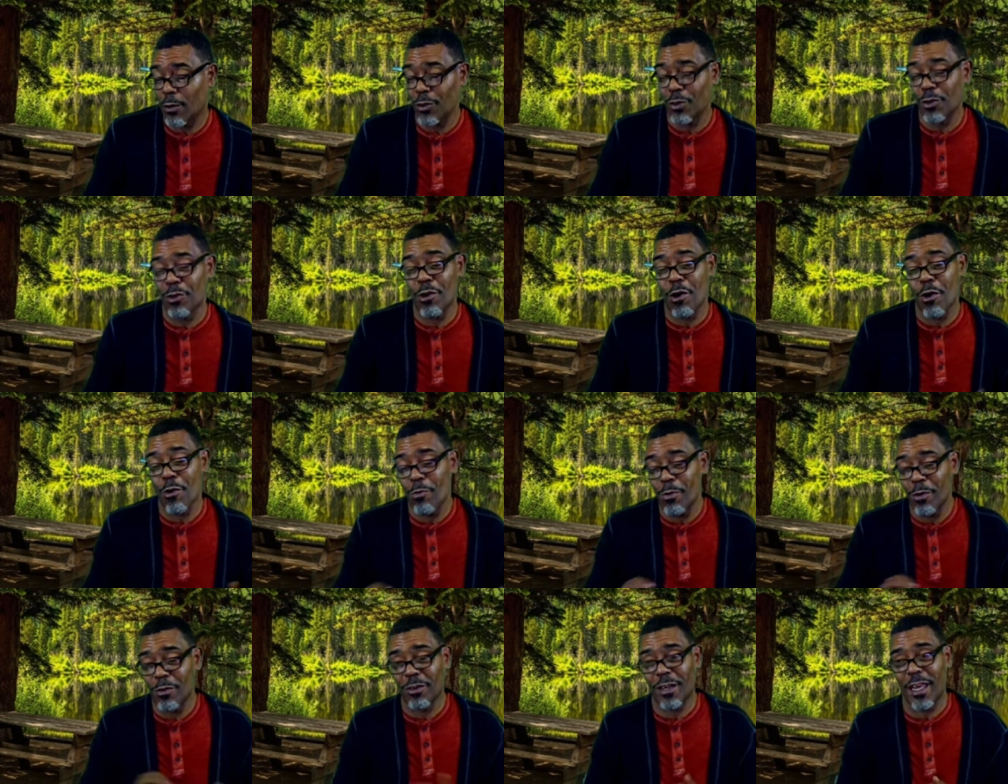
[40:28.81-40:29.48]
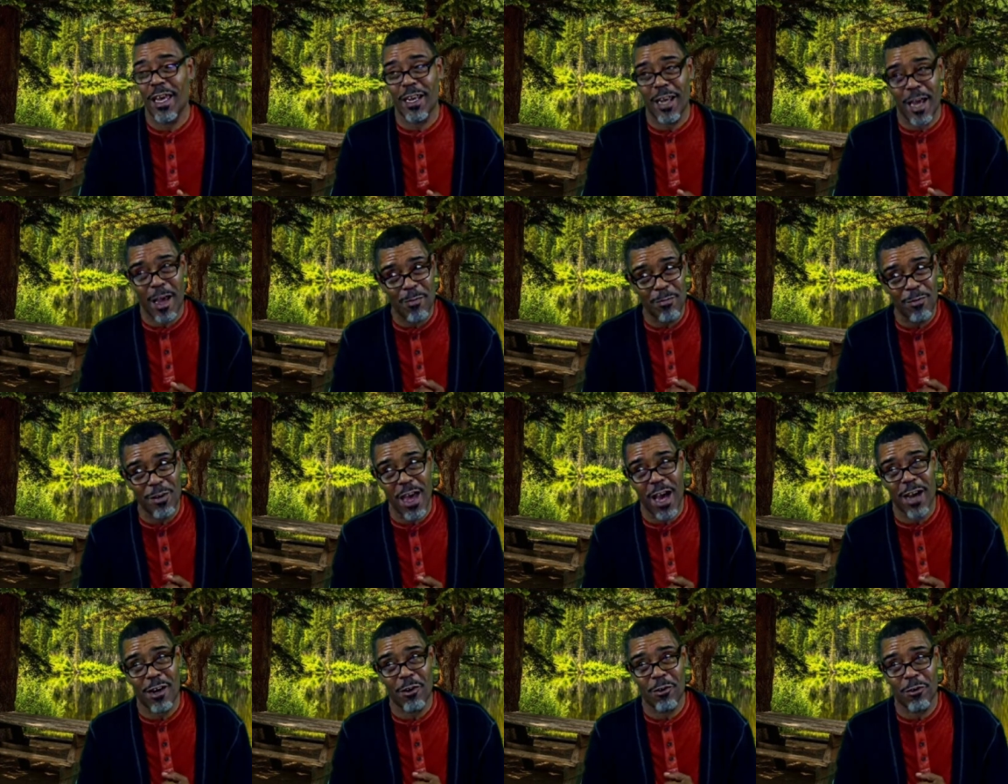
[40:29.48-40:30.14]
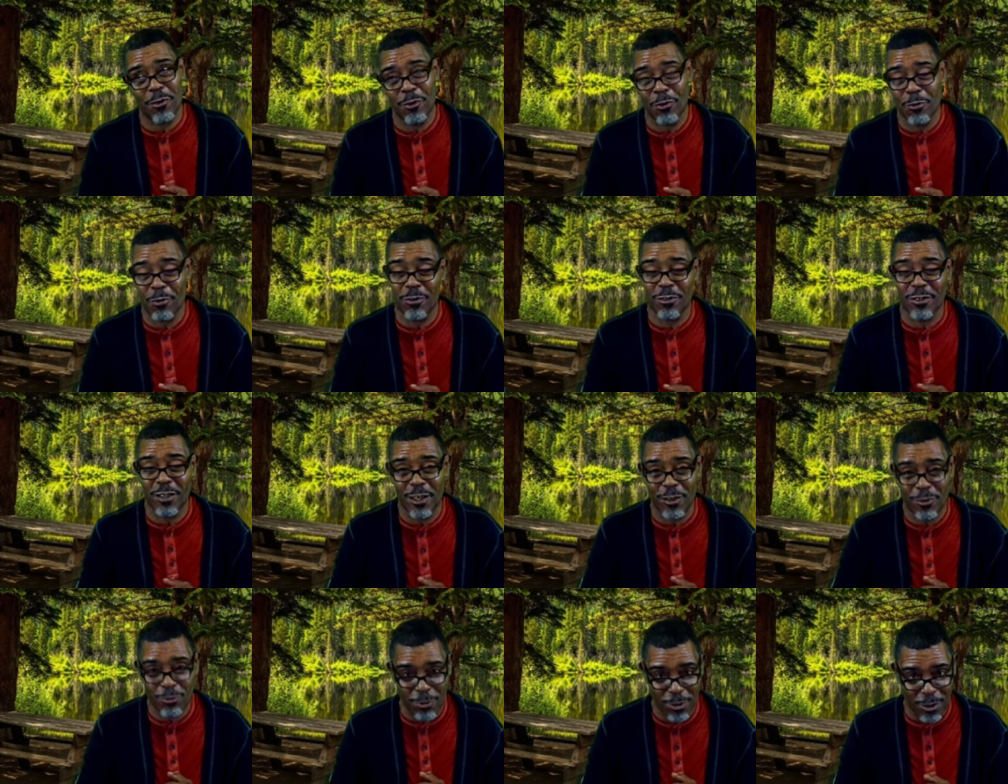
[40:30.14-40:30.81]
You know, we was like, I'm knocking on the door,
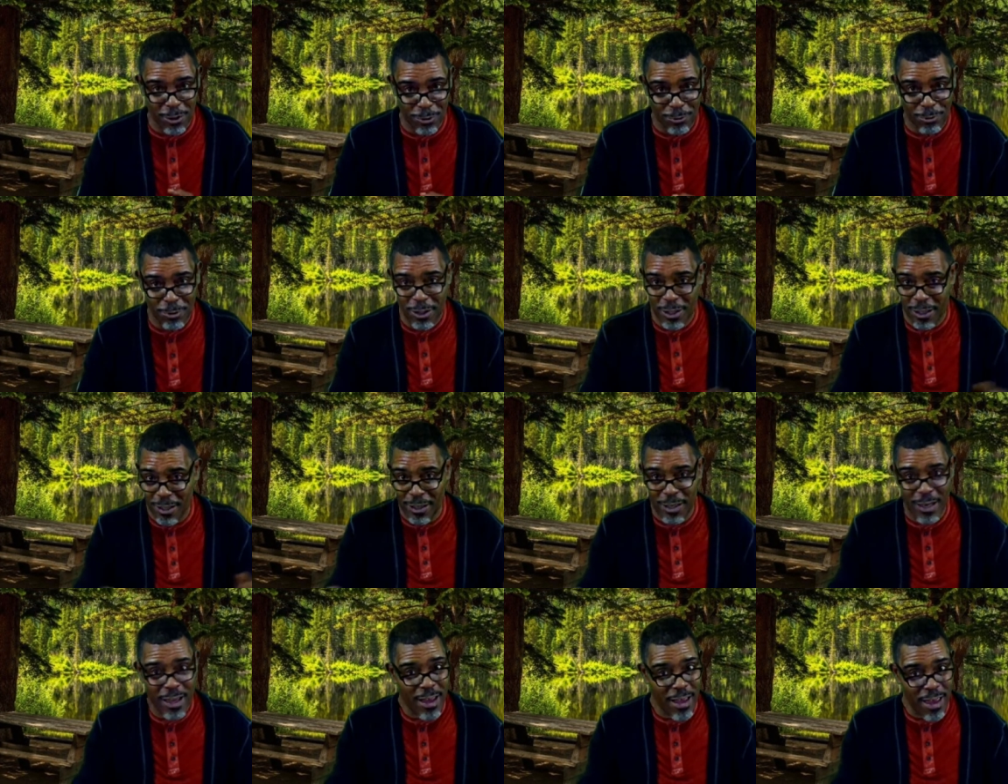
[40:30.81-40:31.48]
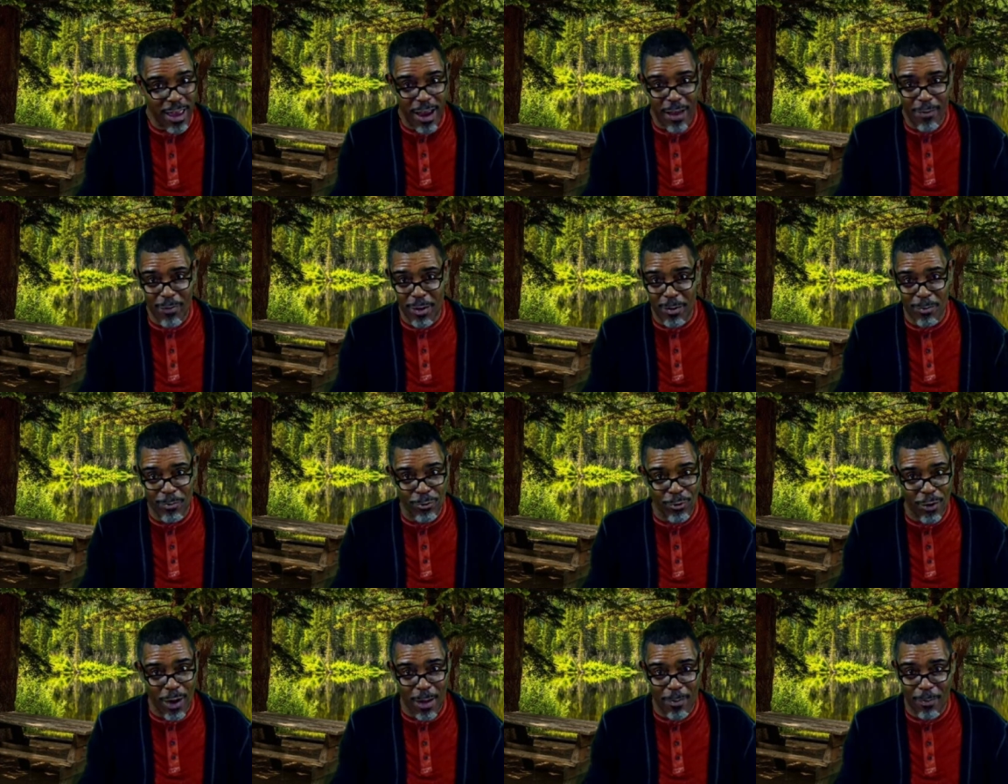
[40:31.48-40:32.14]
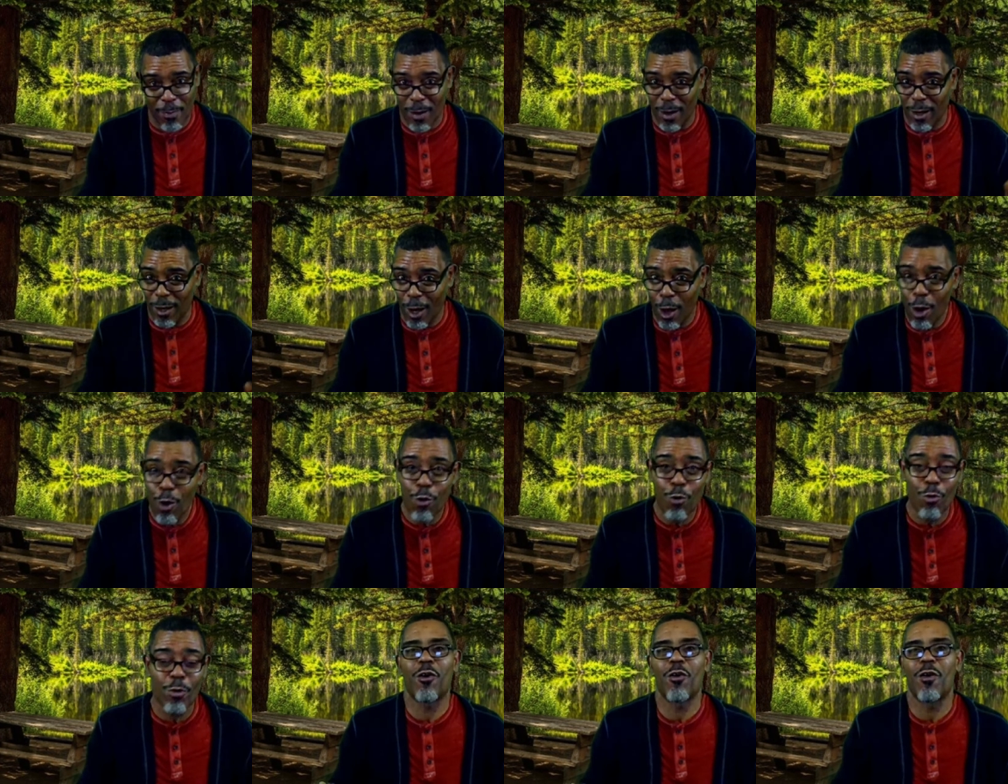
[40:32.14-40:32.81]
say trick or treat, and have them drop a
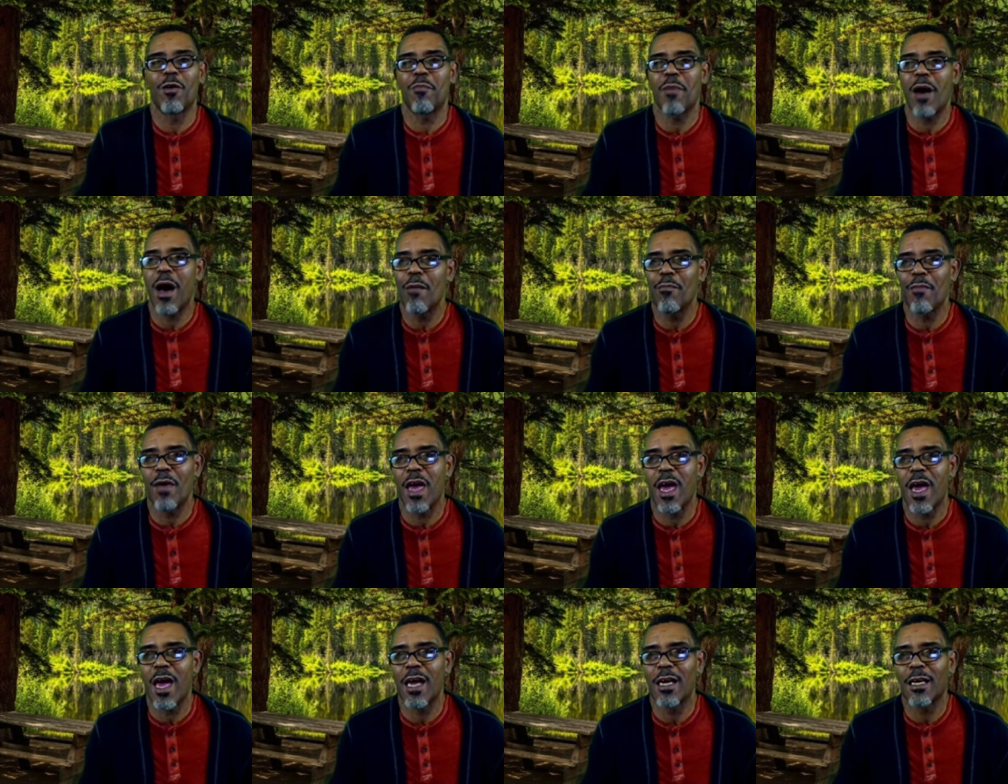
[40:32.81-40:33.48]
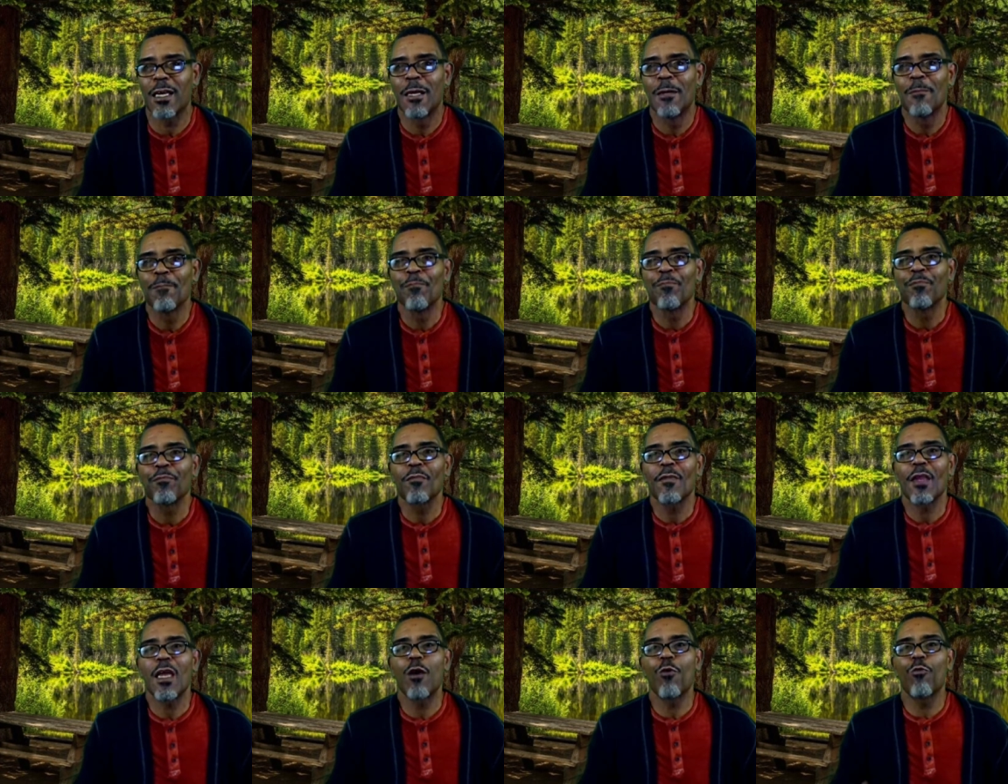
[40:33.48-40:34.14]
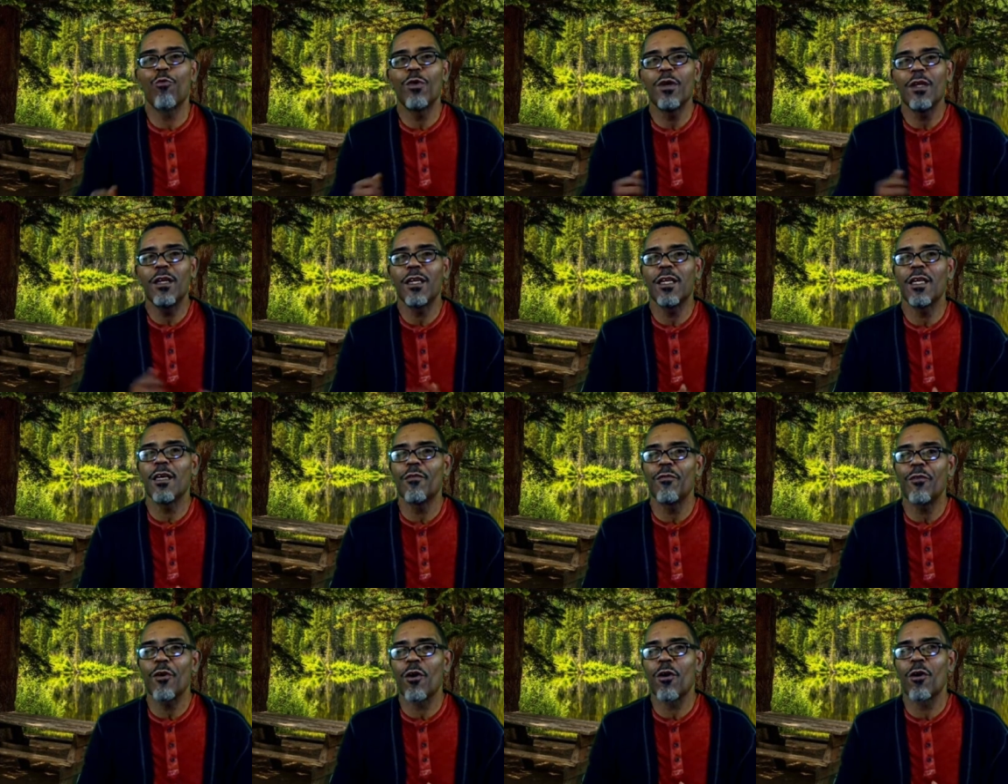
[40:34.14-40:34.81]
load on my bag. And we
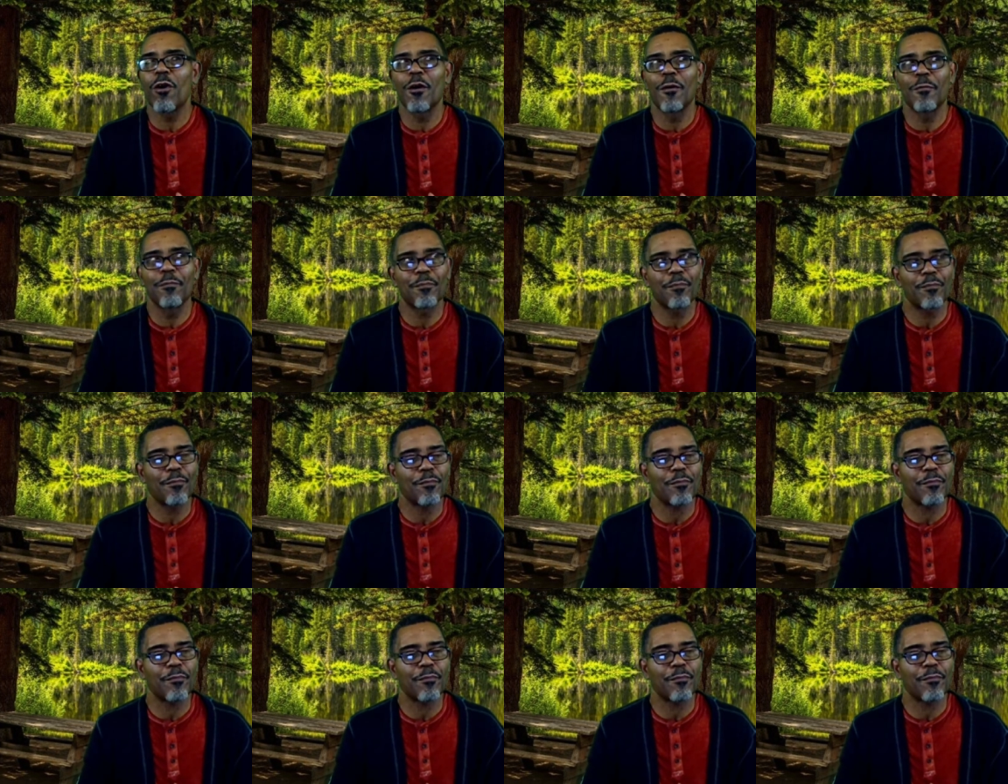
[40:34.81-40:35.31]
lived on,